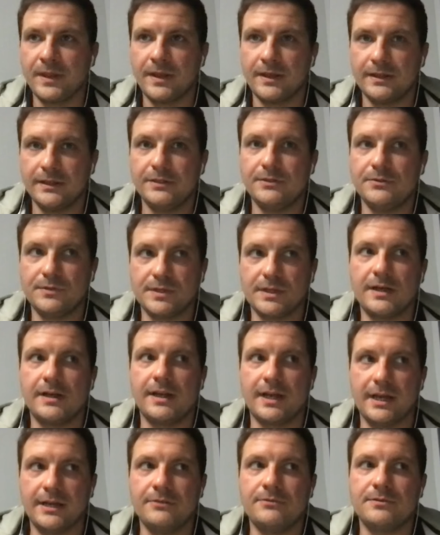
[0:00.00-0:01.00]
like you said, a
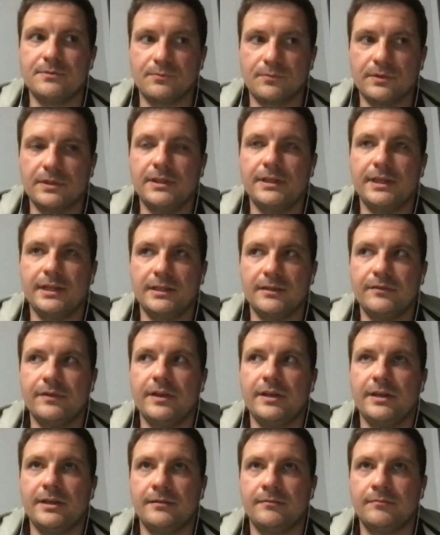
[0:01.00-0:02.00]
guy who's really
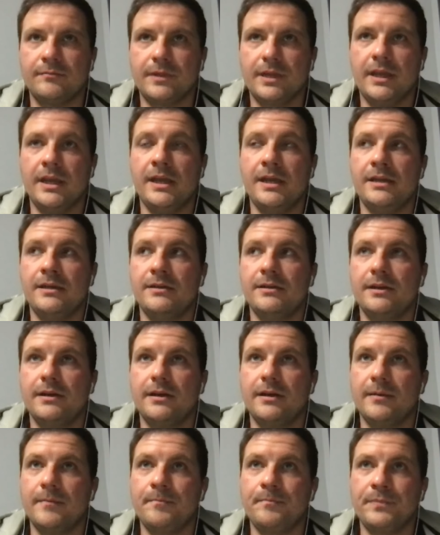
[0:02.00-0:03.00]
elevating and uh,